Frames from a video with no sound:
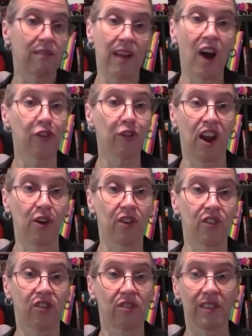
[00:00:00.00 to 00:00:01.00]
healthcare
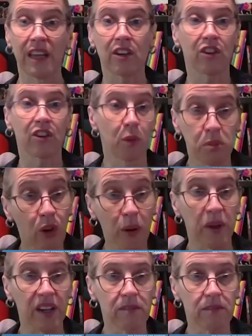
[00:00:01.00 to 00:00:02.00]
is linked to
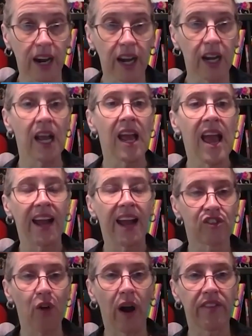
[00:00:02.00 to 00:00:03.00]
employment, right?
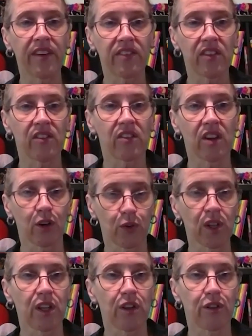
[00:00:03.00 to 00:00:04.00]
And so I think this is going to
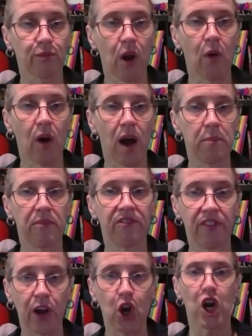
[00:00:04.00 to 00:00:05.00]
really throw up
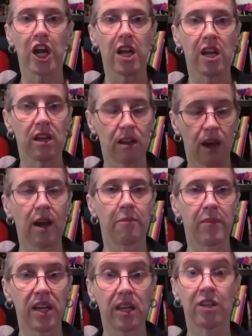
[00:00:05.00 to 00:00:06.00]
very
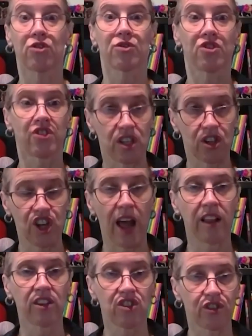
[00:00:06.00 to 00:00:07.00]
um, interesting
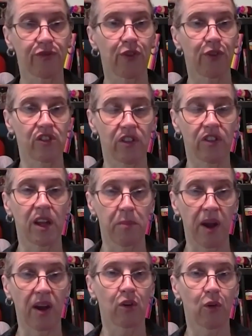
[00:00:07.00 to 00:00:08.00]
challenges for us to think
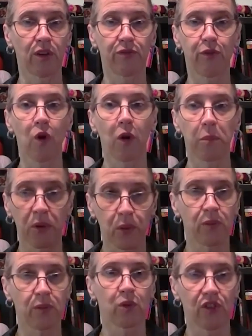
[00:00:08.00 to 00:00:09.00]
about going forward. But
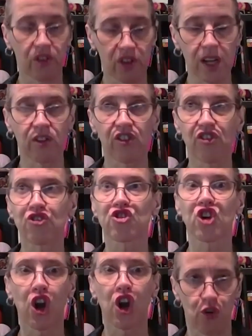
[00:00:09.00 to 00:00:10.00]
what we're seeing in
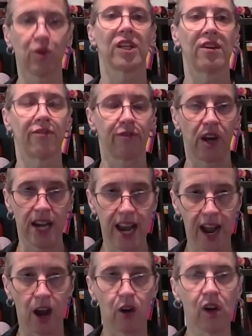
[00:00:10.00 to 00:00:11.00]
stark relief right
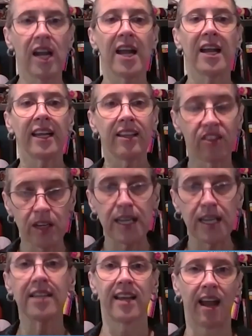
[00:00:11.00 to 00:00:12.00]
now is the
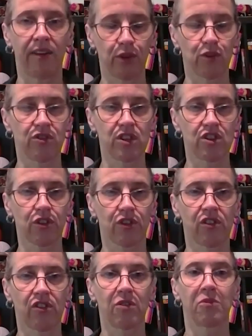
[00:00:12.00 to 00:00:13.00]
need to have those digital
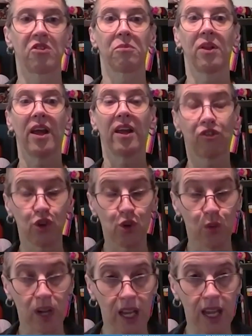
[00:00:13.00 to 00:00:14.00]
systems in place so you
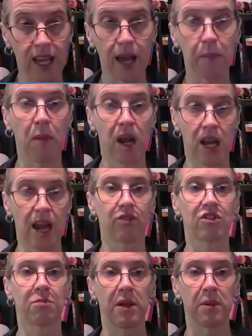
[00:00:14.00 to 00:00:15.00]
can get money out
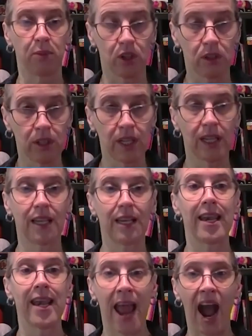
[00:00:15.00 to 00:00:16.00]
to people
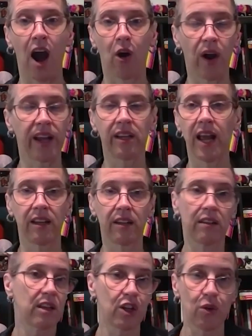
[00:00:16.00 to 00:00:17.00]
now and
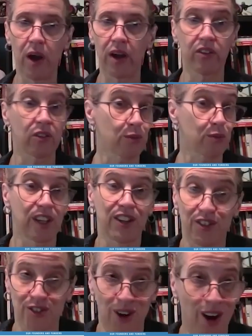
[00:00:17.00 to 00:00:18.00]
and the us is really
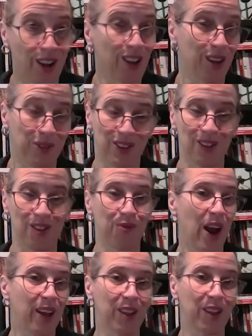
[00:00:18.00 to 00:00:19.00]
struggling with this
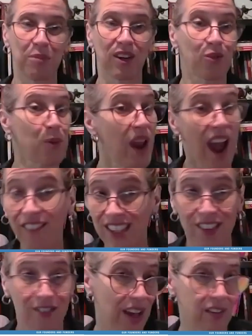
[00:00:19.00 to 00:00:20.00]
frankly because we haven't
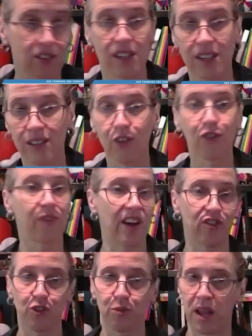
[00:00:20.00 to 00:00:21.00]
invested in those
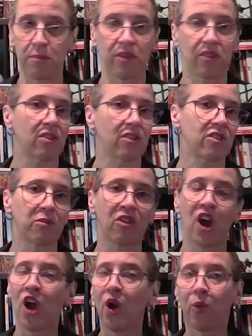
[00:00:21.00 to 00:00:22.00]
faster payment systems
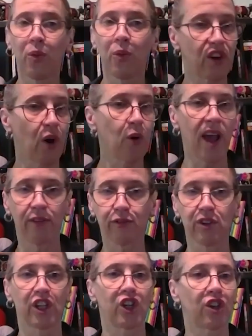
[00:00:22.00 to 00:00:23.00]
we don't have
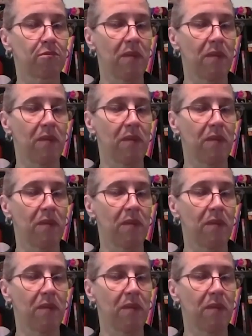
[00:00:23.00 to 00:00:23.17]
really good